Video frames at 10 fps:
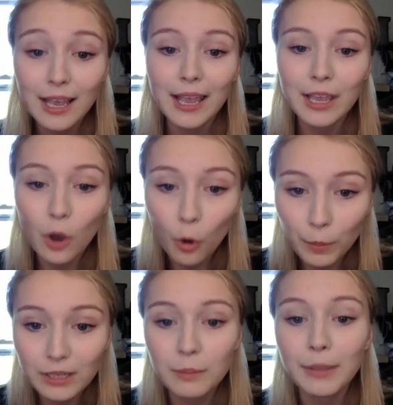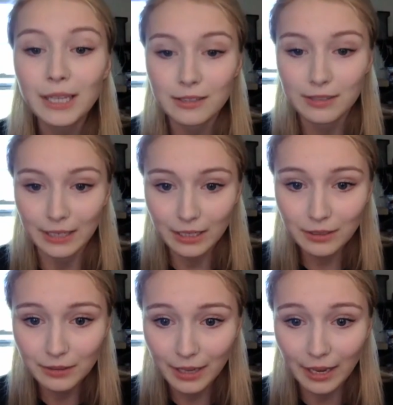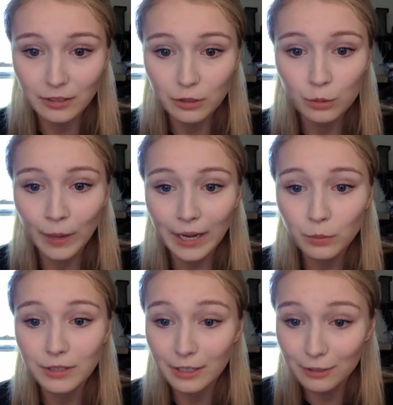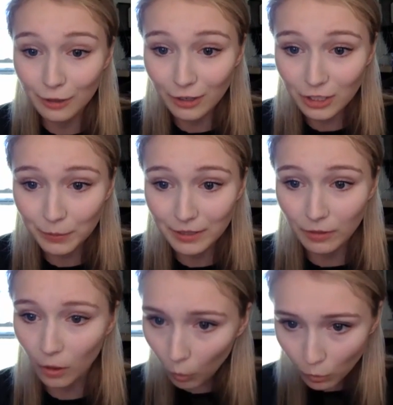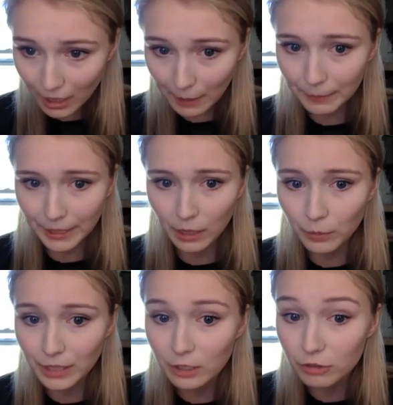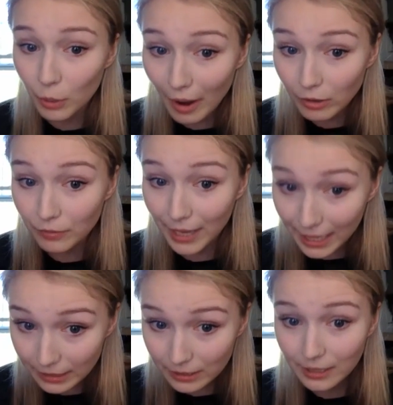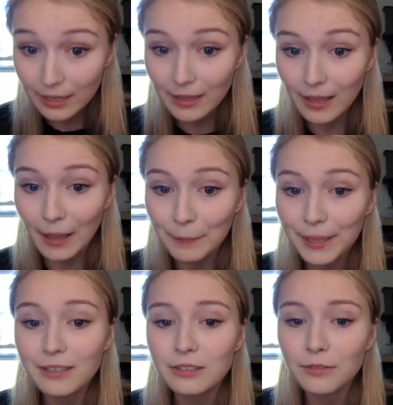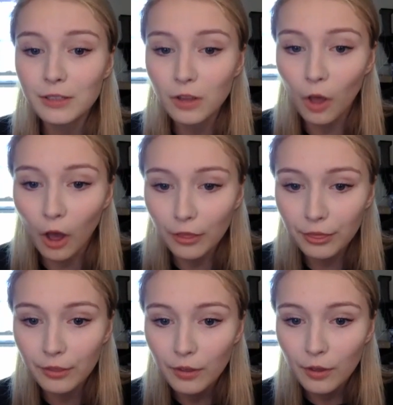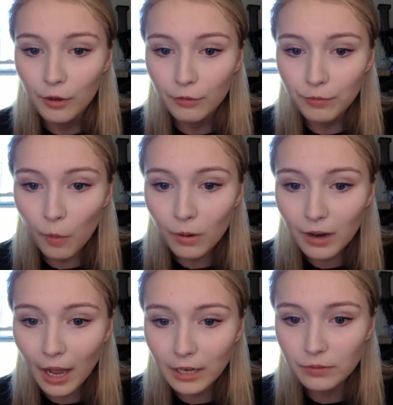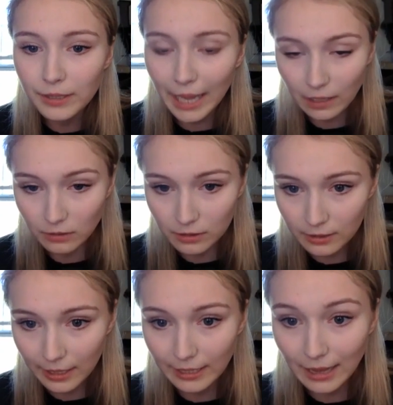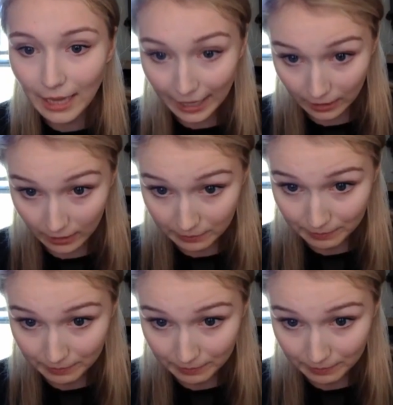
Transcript: he opened the millet seed, and great was the astonishment of the whole company when he drew out of it a piece of cloth 400 ells in length,